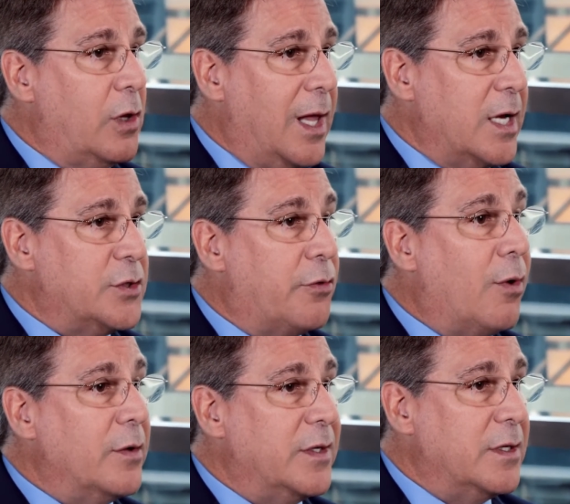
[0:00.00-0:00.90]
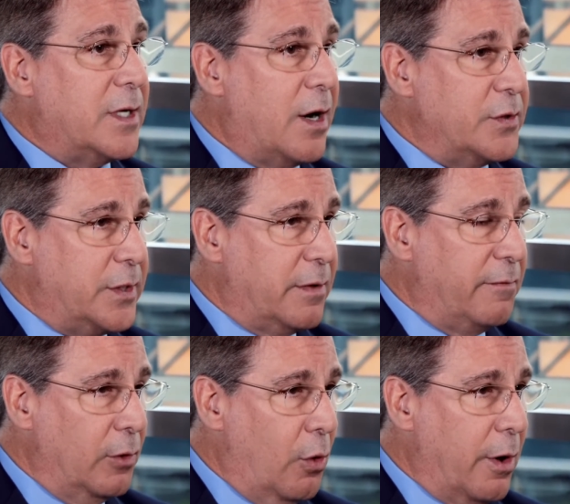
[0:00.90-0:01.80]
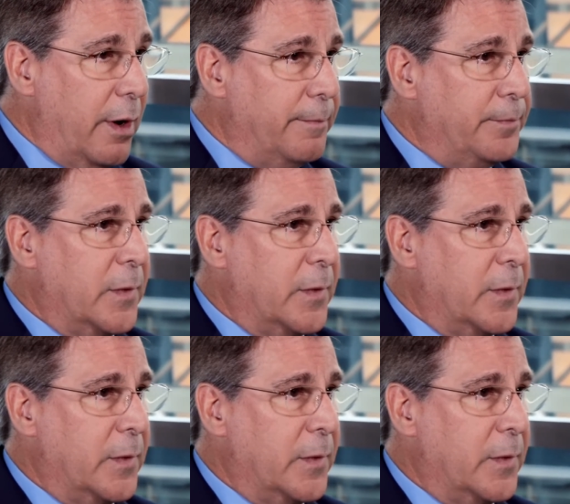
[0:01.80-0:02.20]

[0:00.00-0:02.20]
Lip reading: clients throughout the entire state of Florida.